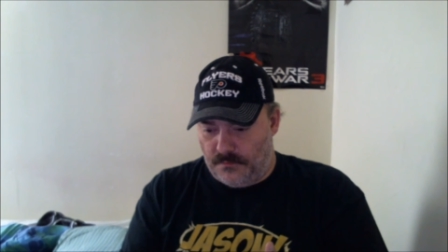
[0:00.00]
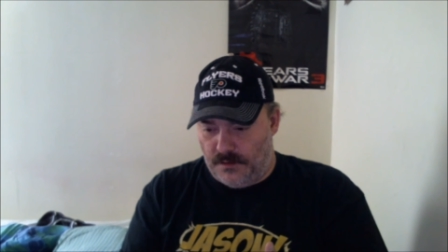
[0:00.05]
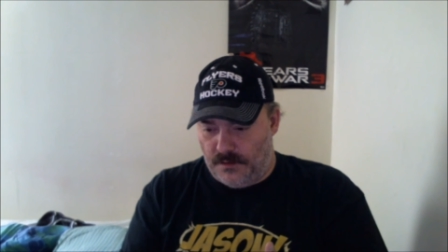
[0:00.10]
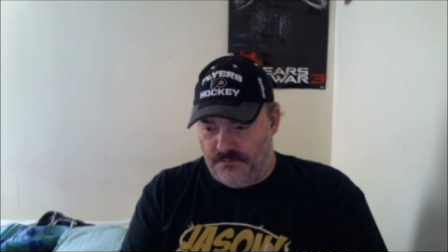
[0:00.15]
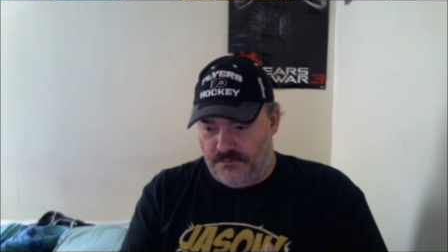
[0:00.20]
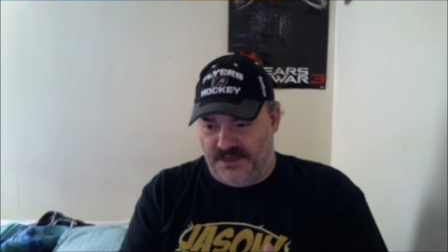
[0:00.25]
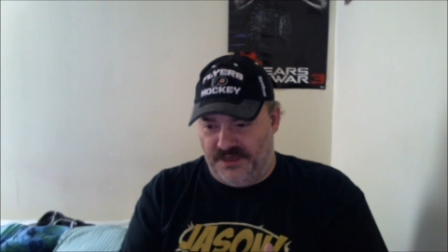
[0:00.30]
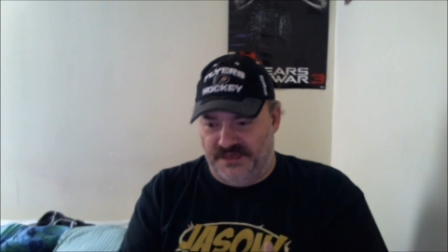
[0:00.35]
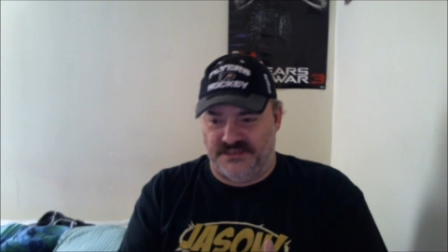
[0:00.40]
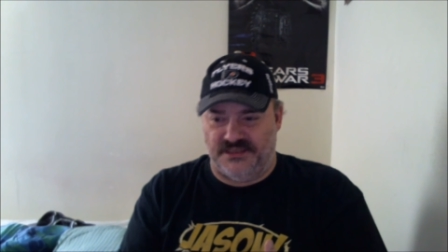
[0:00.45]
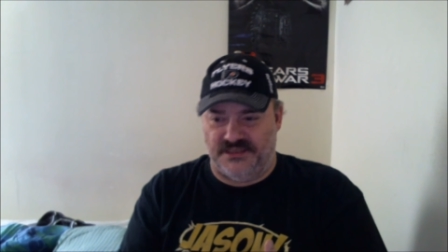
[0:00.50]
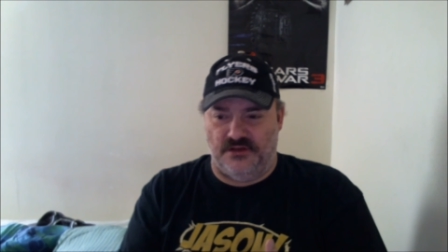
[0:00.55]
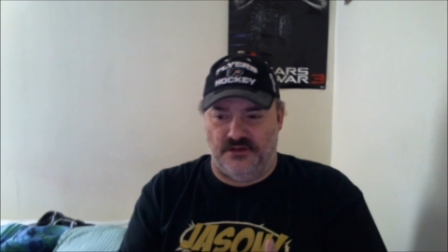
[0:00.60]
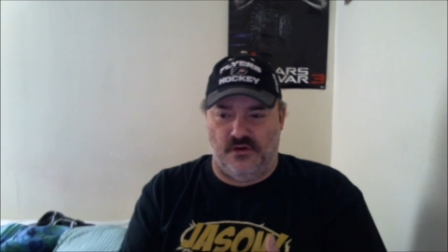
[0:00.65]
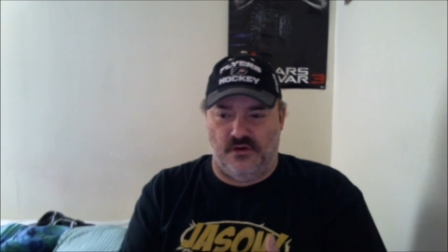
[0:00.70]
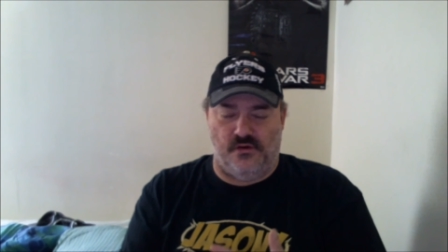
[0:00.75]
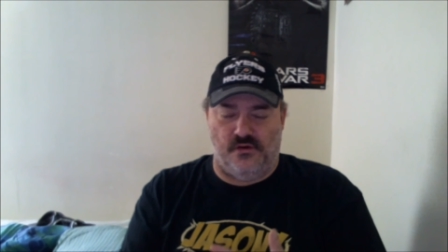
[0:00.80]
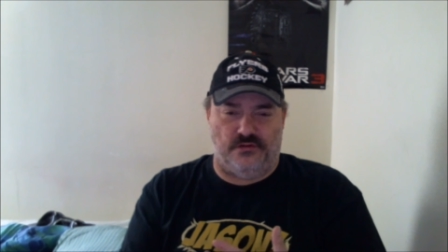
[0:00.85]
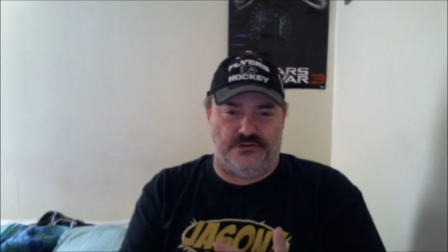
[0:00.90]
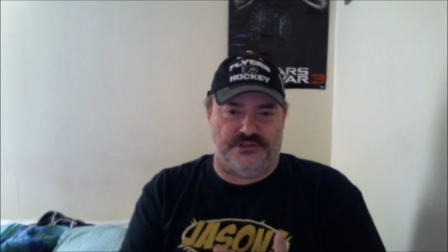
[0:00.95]
because of the
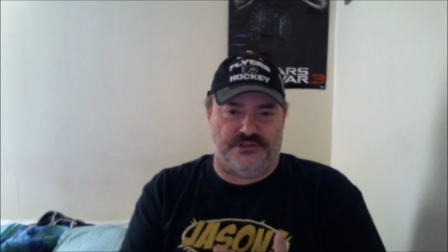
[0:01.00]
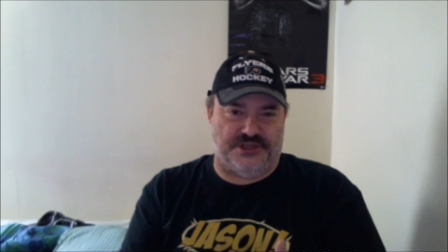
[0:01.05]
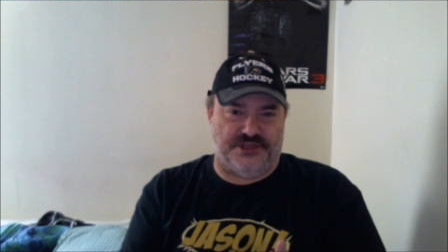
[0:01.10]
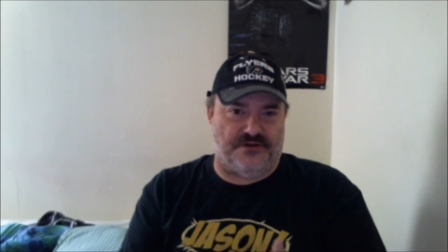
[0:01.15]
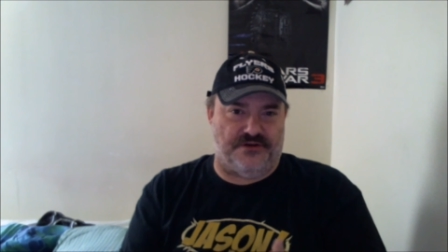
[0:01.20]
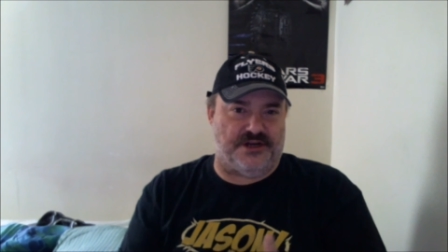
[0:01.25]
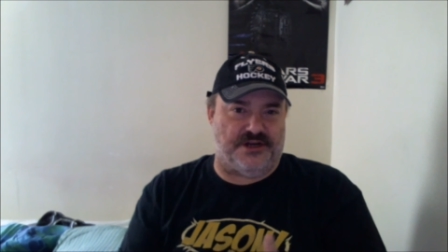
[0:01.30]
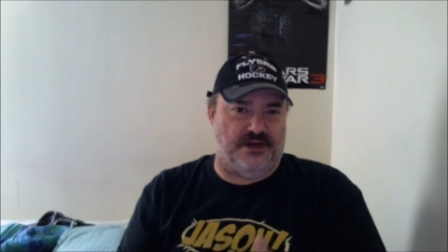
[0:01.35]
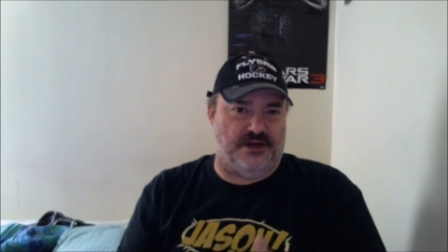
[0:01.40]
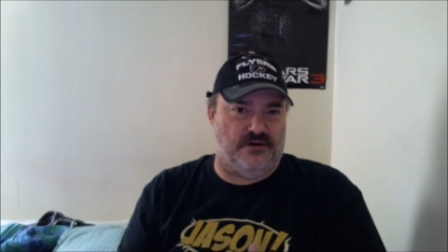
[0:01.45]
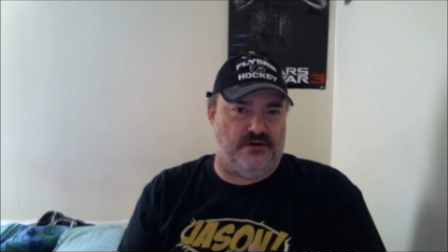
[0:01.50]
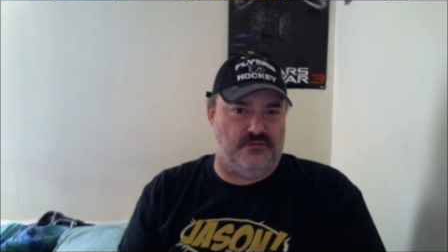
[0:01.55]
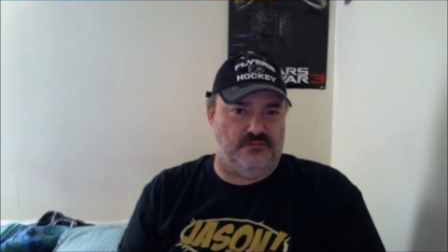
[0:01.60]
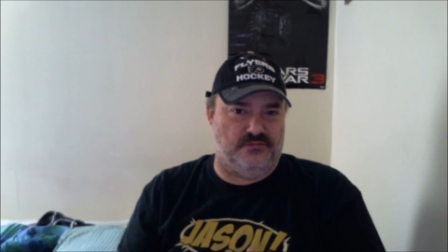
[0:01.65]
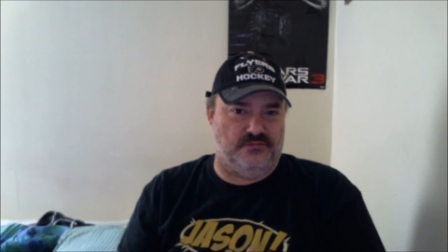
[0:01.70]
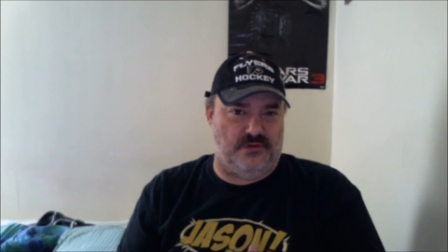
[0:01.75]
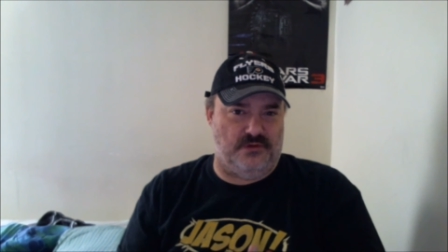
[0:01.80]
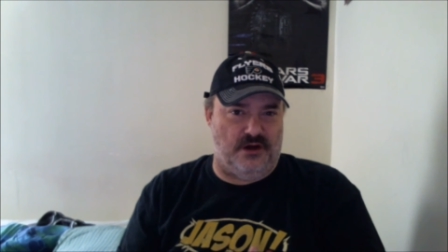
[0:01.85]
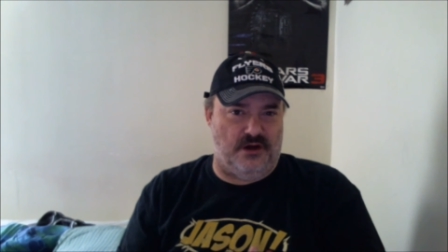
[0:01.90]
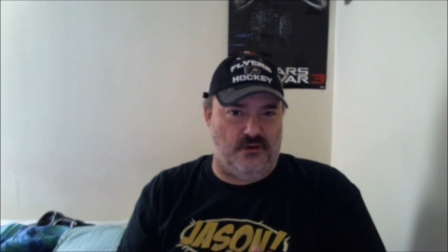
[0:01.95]
whole Jericho
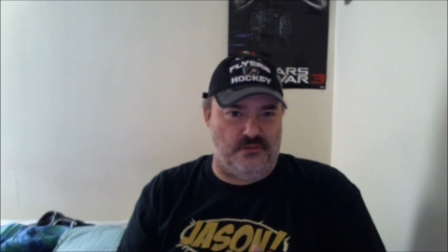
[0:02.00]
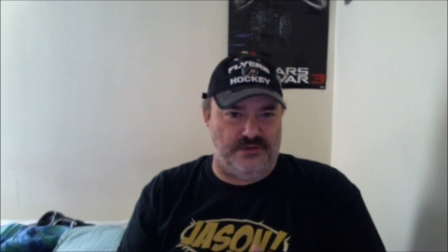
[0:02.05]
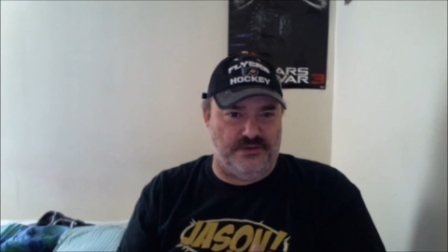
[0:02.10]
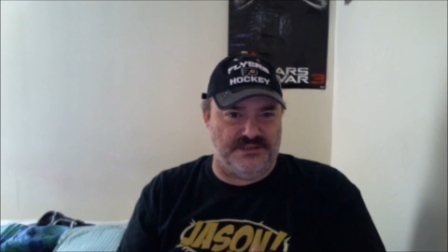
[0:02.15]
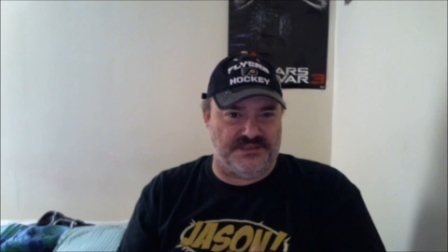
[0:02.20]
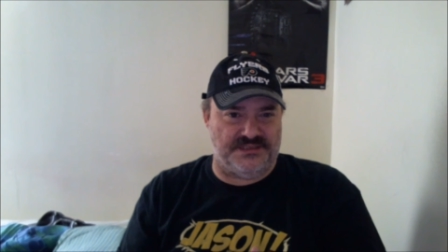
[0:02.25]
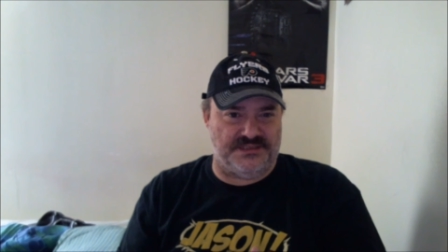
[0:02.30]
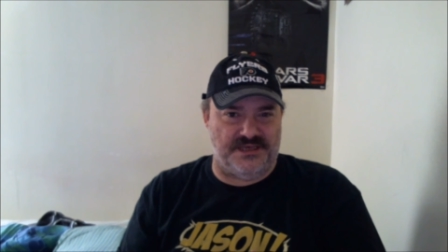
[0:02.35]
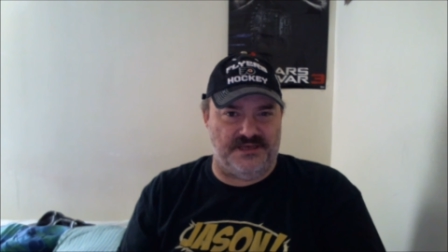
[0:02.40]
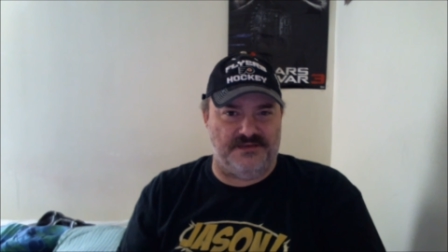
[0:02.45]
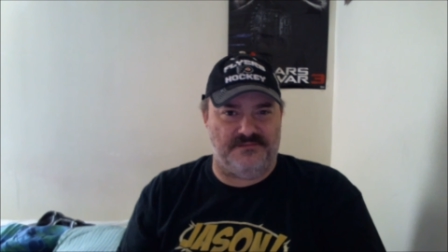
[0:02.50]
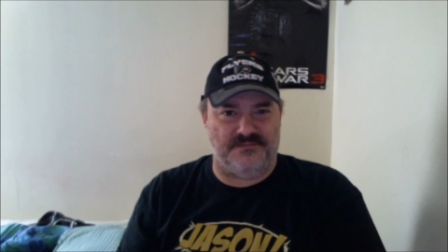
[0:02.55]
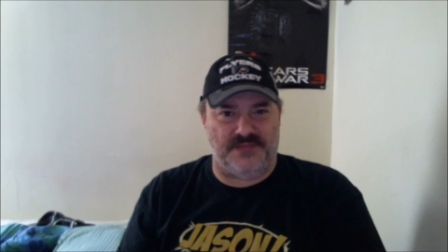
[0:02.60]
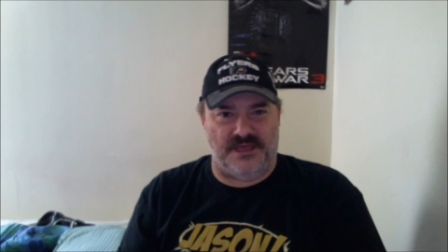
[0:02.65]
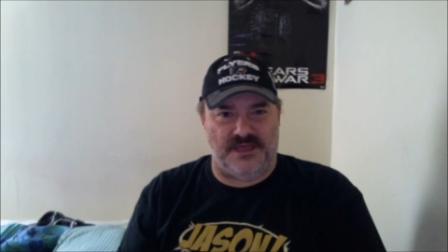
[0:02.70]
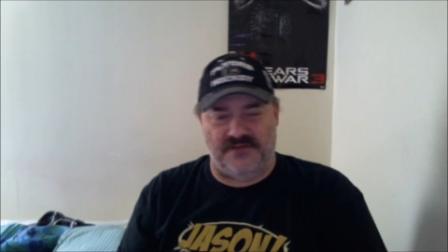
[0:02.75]
Owens thing.